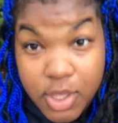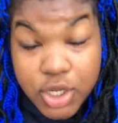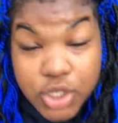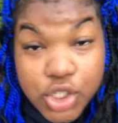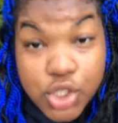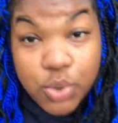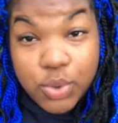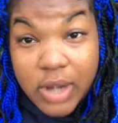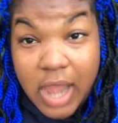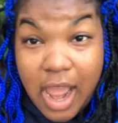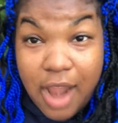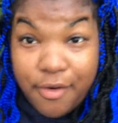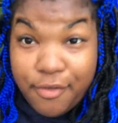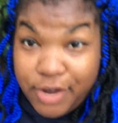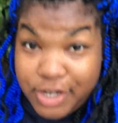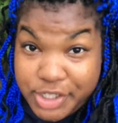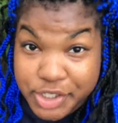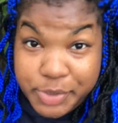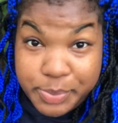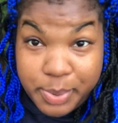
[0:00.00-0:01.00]
Do not
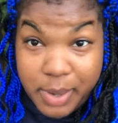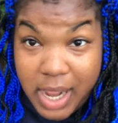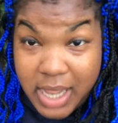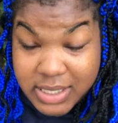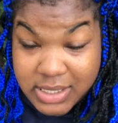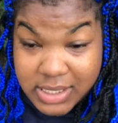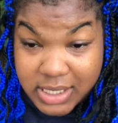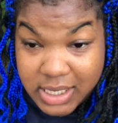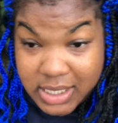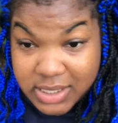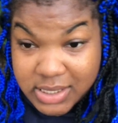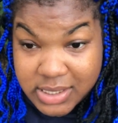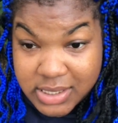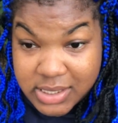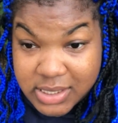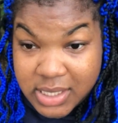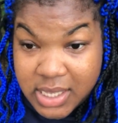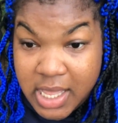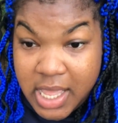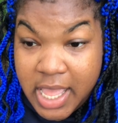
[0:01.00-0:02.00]
rush your
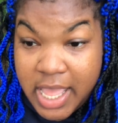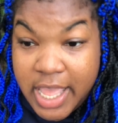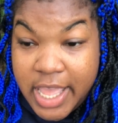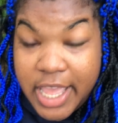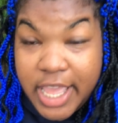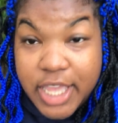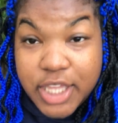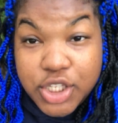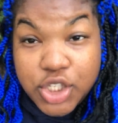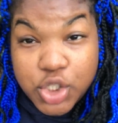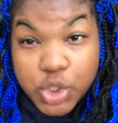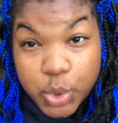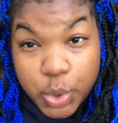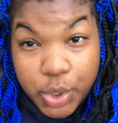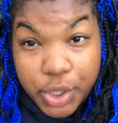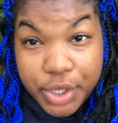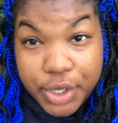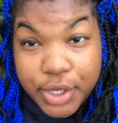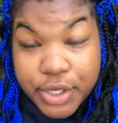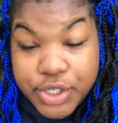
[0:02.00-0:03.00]
process.
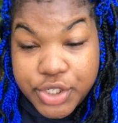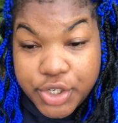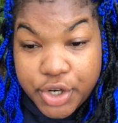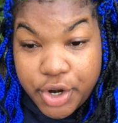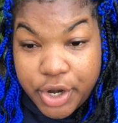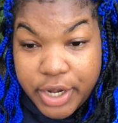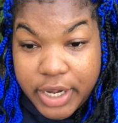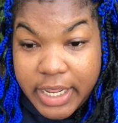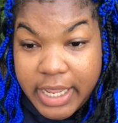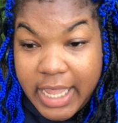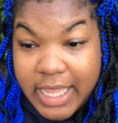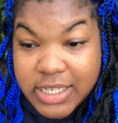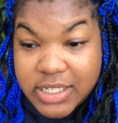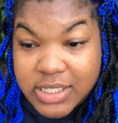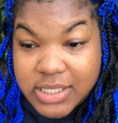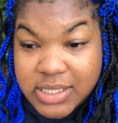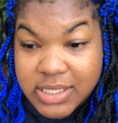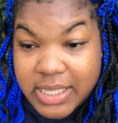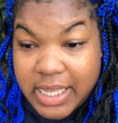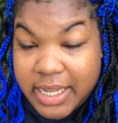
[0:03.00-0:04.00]
Enjoy your journey and
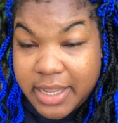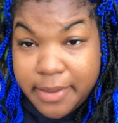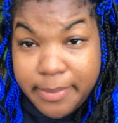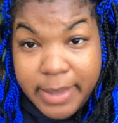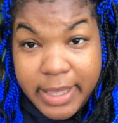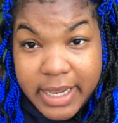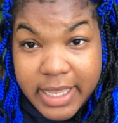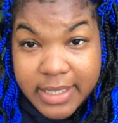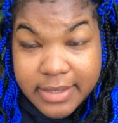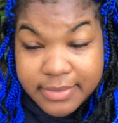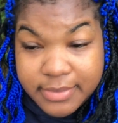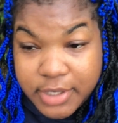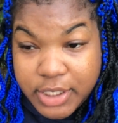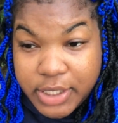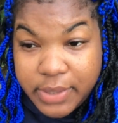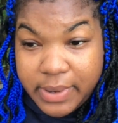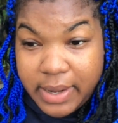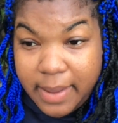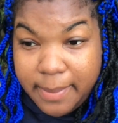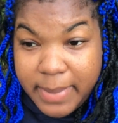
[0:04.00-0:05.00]
just stay committed. You
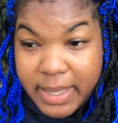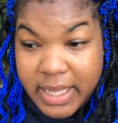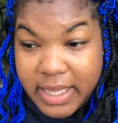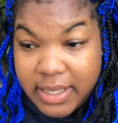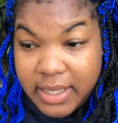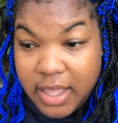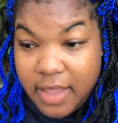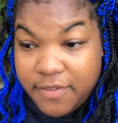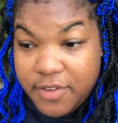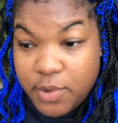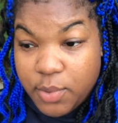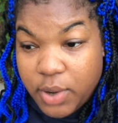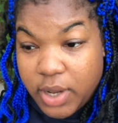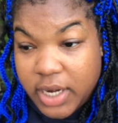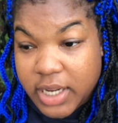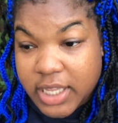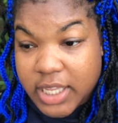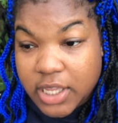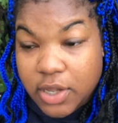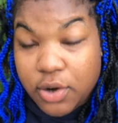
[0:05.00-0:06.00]
know what I mean? If you want
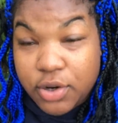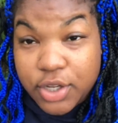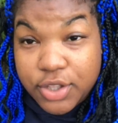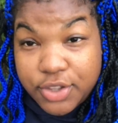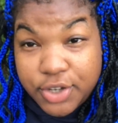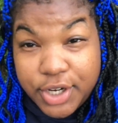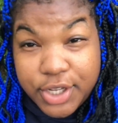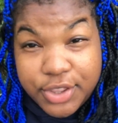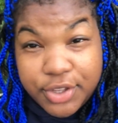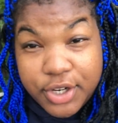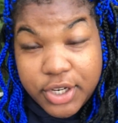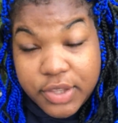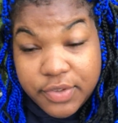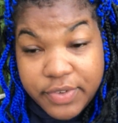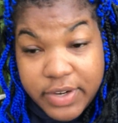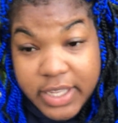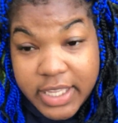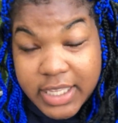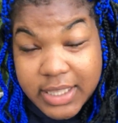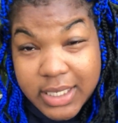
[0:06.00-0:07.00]
to get on the
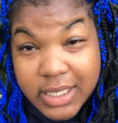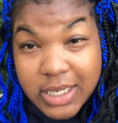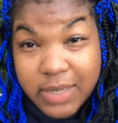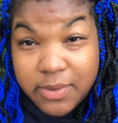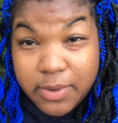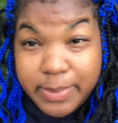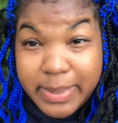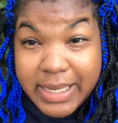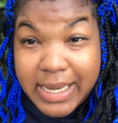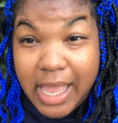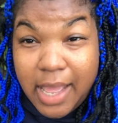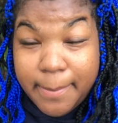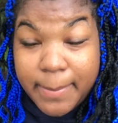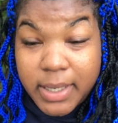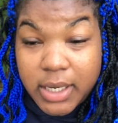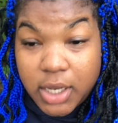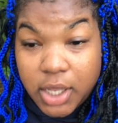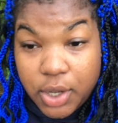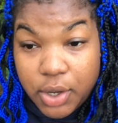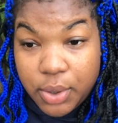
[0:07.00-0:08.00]
30-33 kit, the link will be down
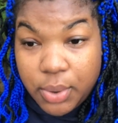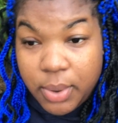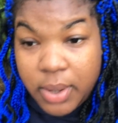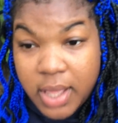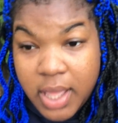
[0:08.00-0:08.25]
below.